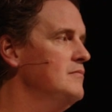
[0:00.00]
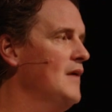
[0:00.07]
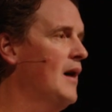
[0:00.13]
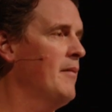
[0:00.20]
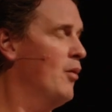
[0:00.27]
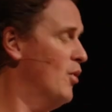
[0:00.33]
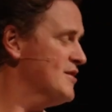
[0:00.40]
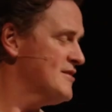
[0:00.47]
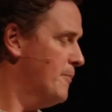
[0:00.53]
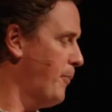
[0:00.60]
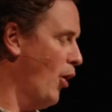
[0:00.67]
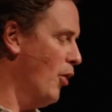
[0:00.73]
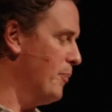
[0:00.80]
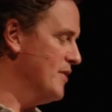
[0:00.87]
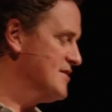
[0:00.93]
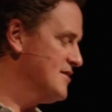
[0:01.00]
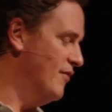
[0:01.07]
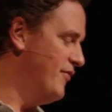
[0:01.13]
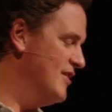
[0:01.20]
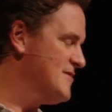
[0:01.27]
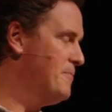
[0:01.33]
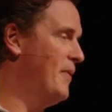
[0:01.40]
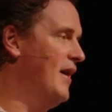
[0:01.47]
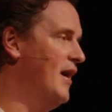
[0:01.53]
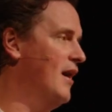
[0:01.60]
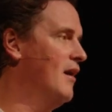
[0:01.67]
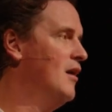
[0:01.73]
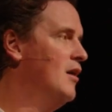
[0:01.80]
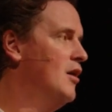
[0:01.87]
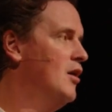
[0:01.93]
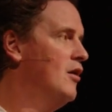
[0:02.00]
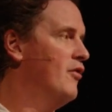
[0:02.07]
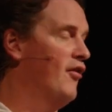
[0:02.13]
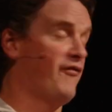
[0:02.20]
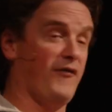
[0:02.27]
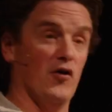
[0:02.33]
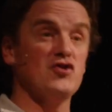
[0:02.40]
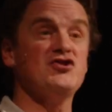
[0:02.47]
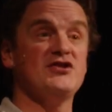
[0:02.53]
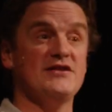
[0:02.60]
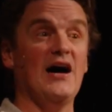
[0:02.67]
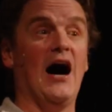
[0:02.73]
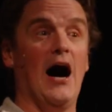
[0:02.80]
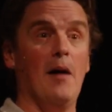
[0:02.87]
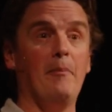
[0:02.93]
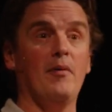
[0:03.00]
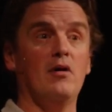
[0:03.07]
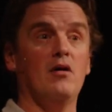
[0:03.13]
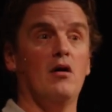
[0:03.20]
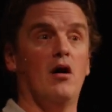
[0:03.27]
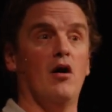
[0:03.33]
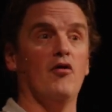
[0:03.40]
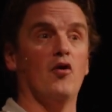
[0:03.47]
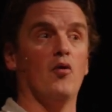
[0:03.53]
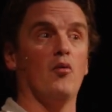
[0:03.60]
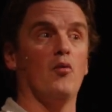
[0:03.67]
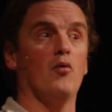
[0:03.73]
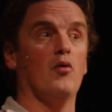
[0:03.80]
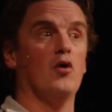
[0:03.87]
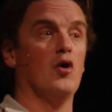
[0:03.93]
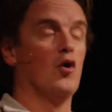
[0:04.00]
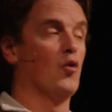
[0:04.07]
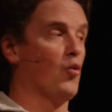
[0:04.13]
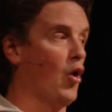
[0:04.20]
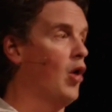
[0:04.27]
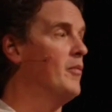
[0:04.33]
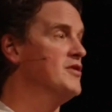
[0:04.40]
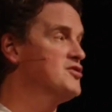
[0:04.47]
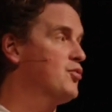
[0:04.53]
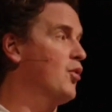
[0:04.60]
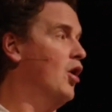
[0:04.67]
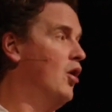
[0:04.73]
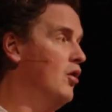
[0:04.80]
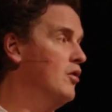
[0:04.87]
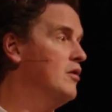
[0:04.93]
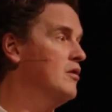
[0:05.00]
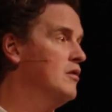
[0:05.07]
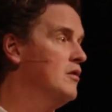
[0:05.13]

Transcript: I mean, what's the purpose of this being the first stop on the Romans road?